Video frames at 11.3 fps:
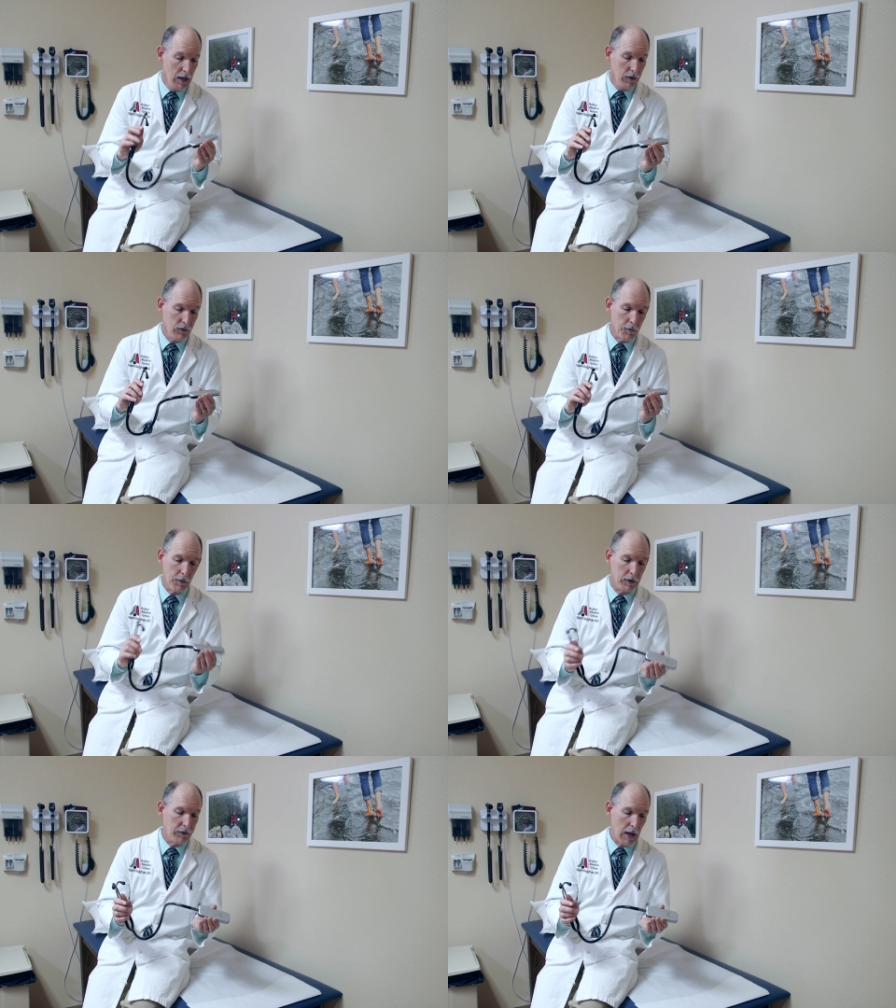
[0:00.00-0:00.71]
So
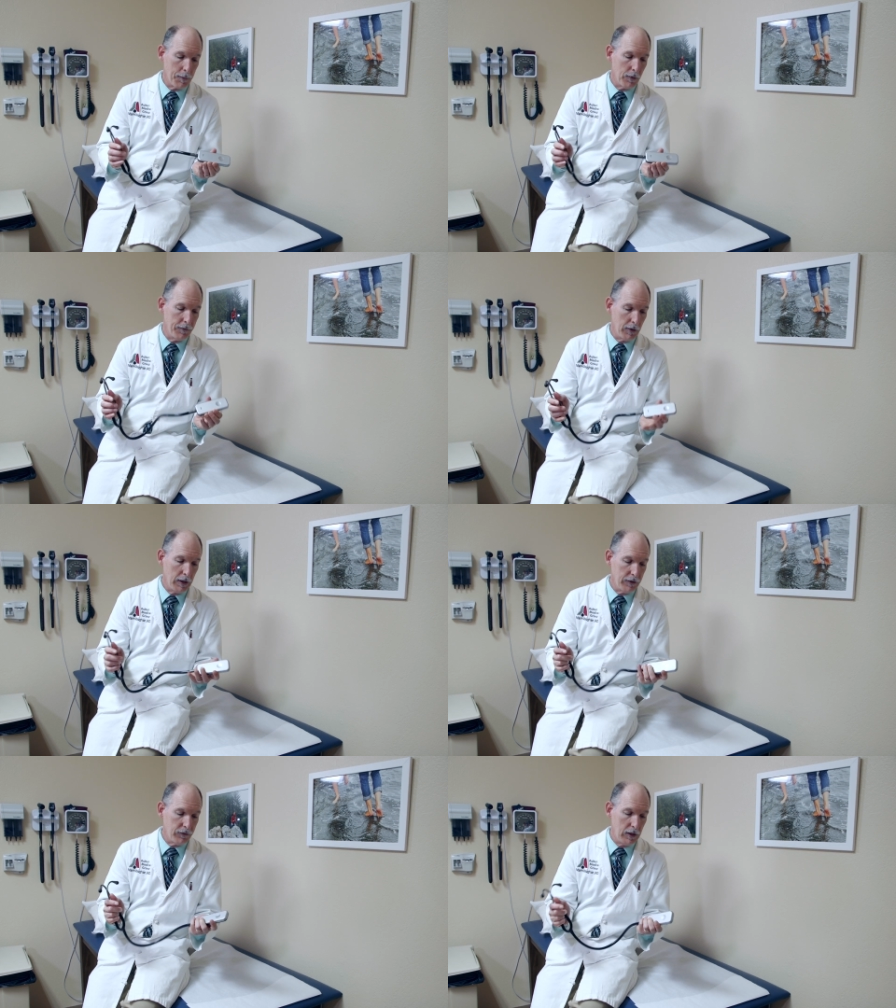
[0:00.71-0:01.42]
for example, if
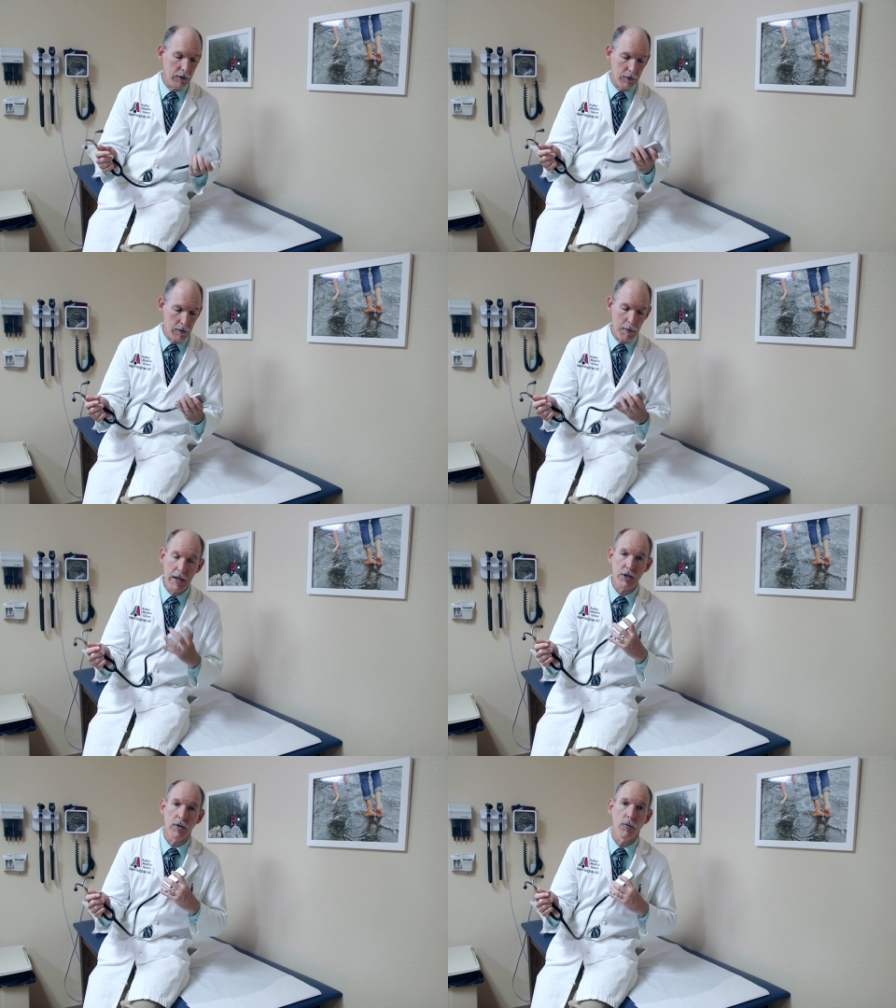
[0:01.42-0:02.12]
you're listening to the
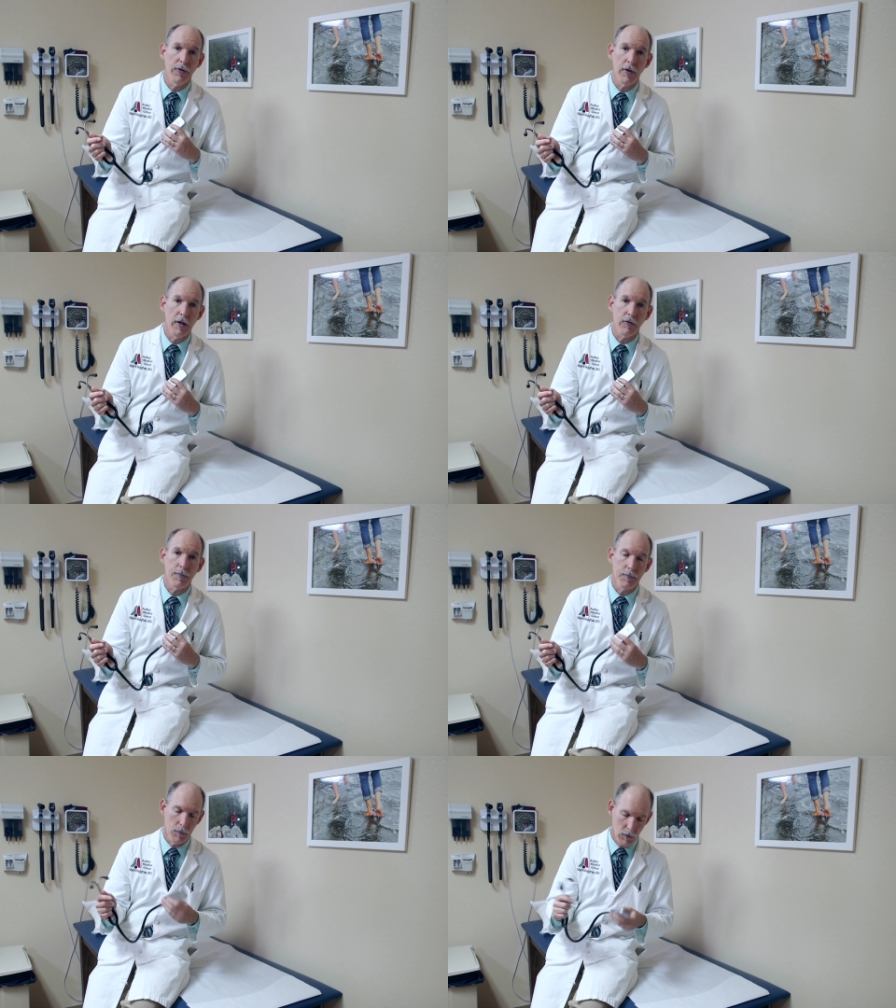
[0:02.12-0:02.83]
patient with
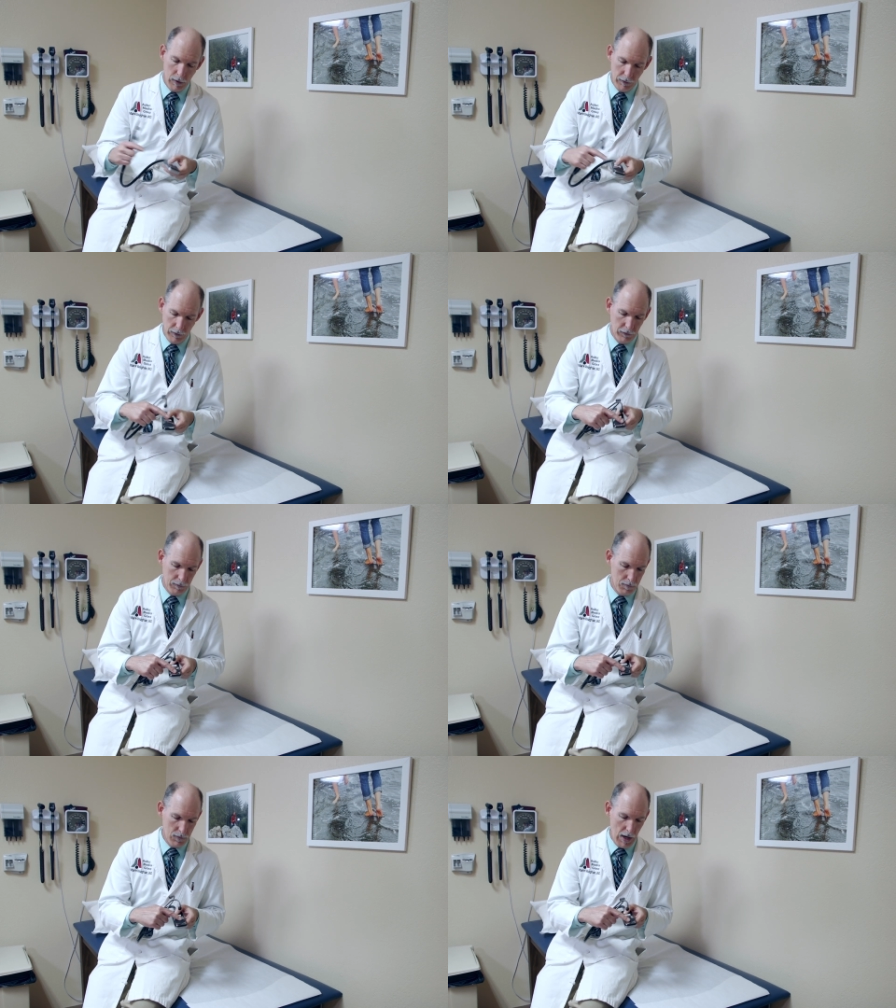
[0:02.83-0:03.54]
this, because
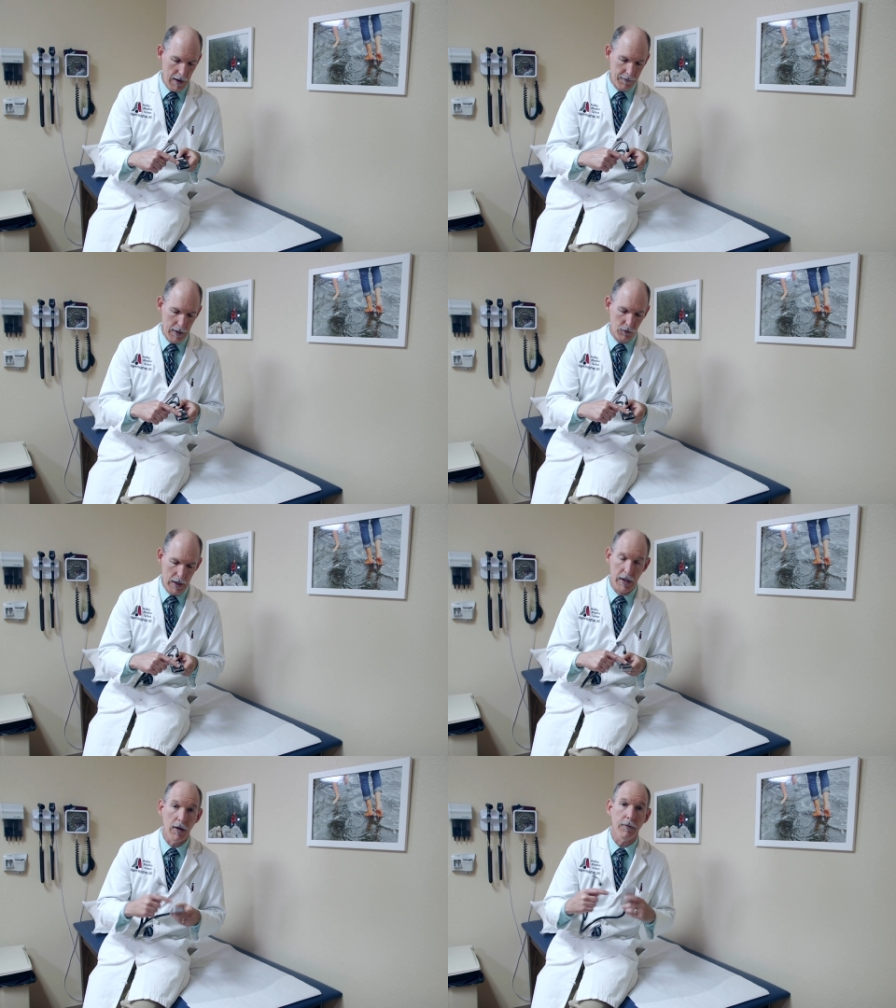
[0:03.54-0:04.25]
it's diaphragms
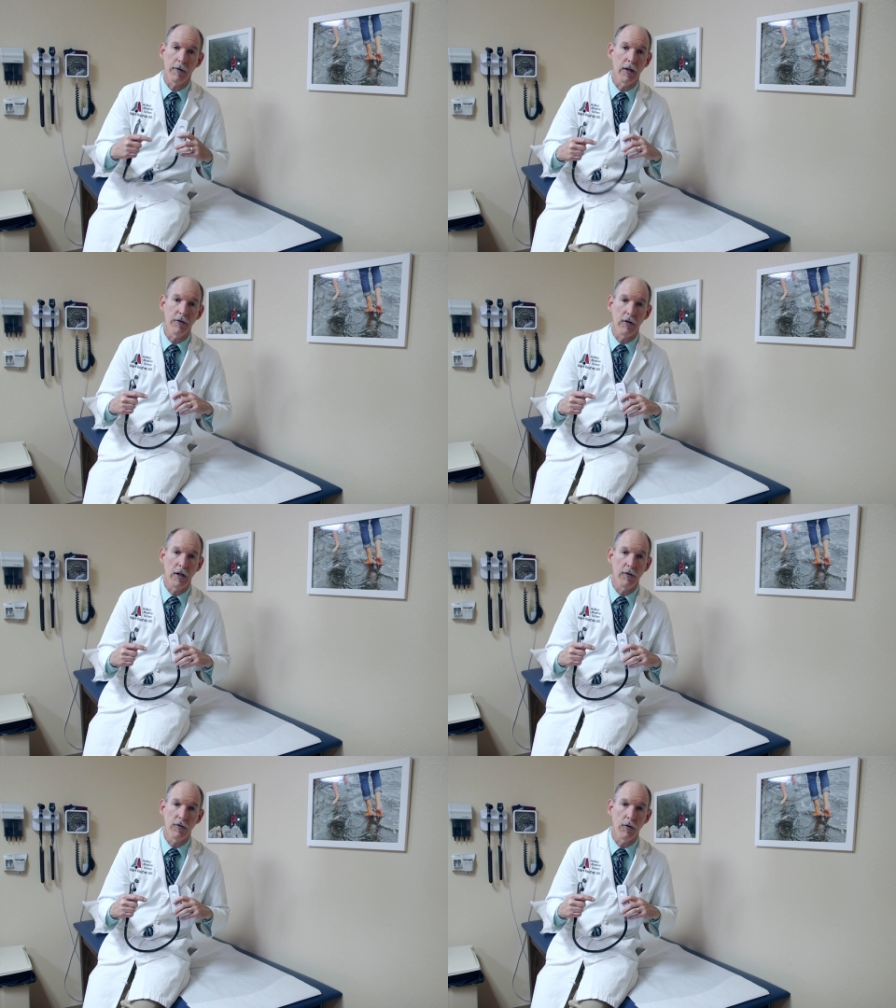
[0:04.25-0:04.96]
right here for
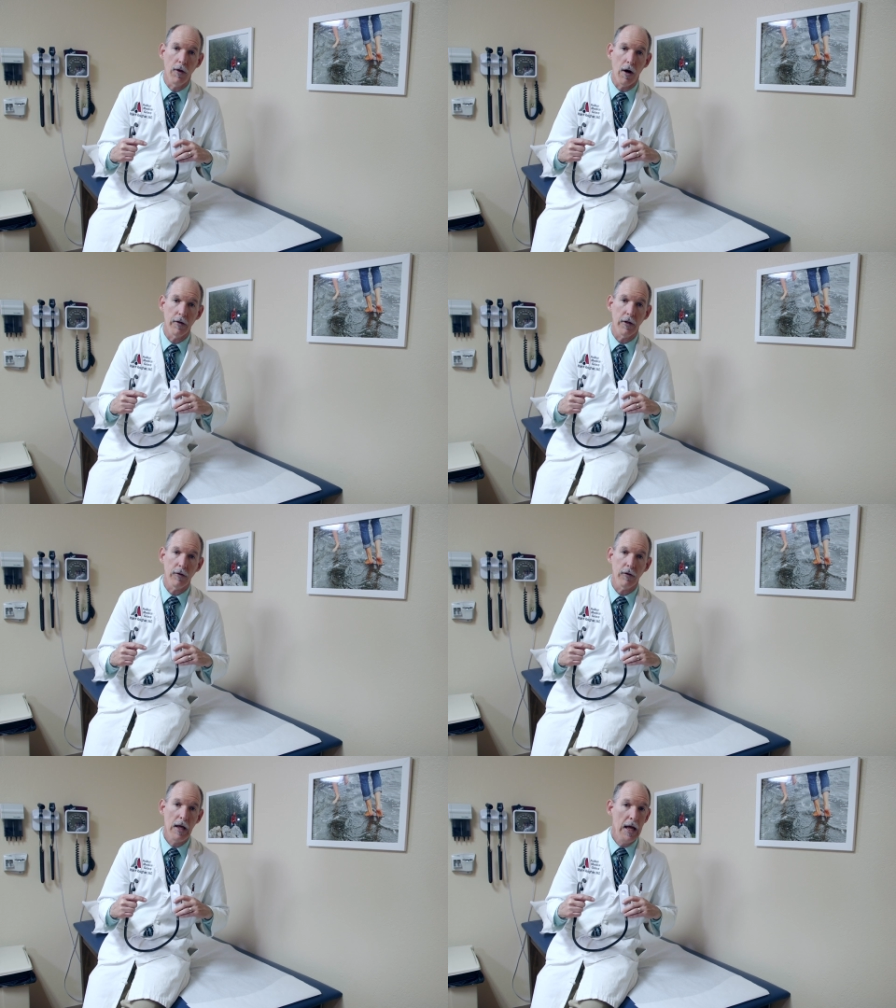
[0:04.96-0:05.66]
listening to the heart
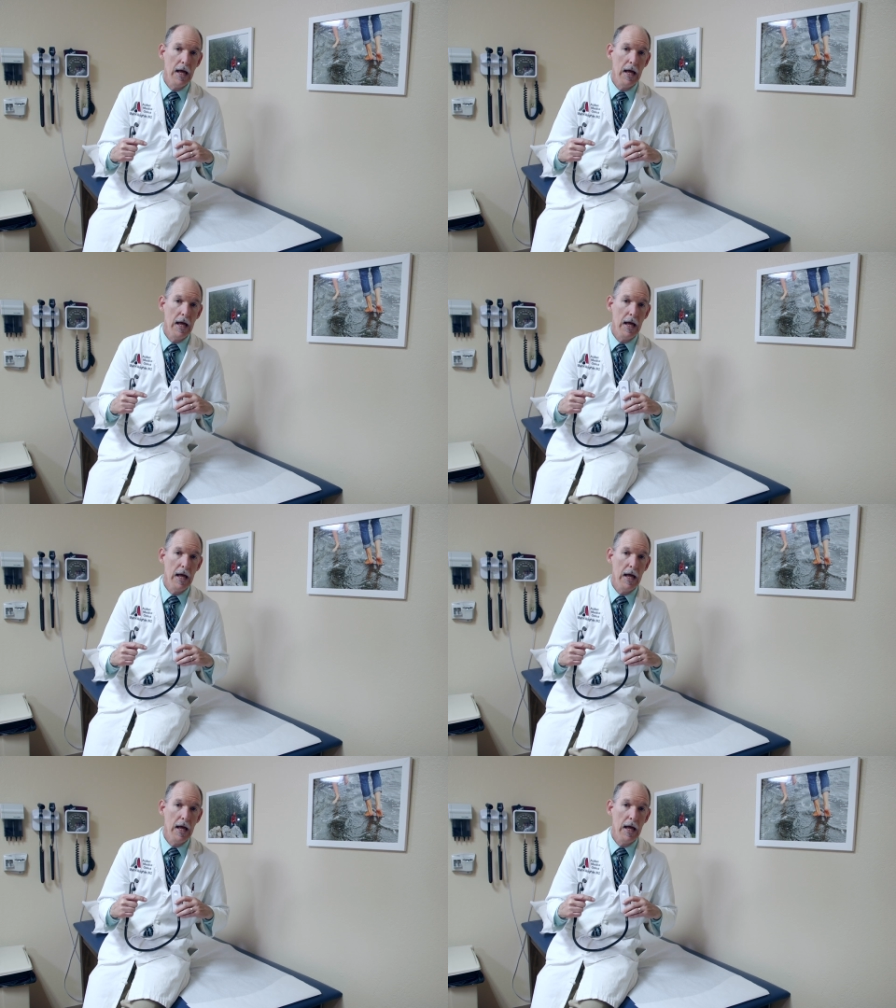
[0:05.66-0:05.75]
sounds,